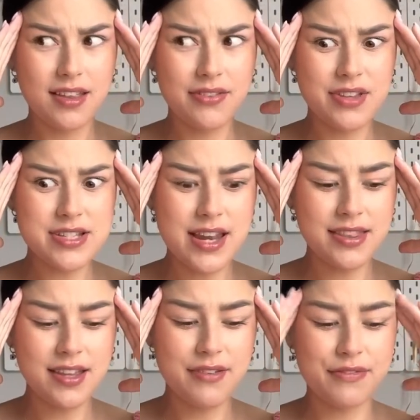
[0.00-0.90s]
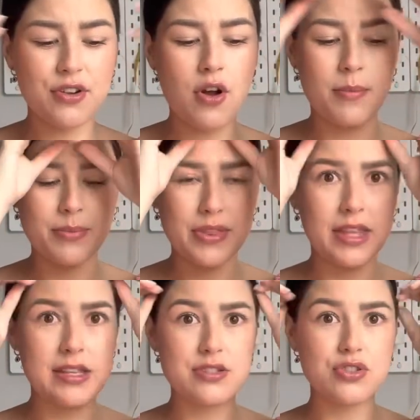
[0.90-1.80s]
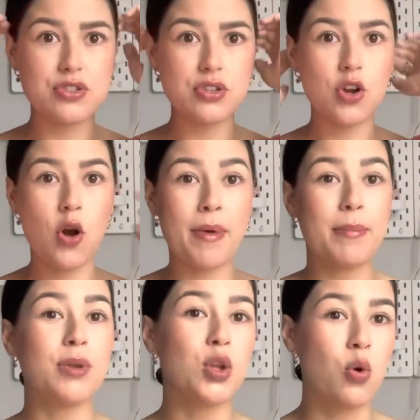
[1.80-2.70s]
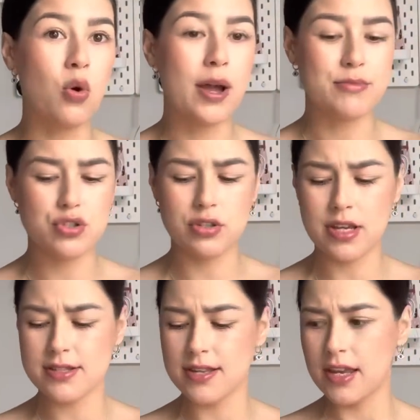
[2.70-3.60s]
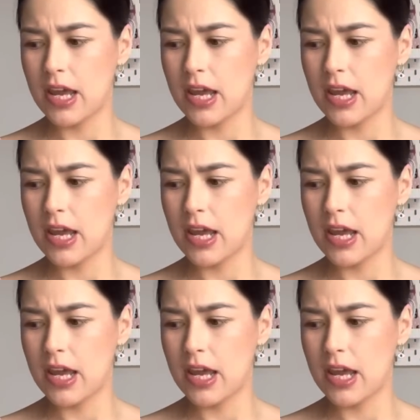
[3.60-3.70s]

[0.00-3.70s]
If there's anything I've forgotten, please just comment below. I'm sure there's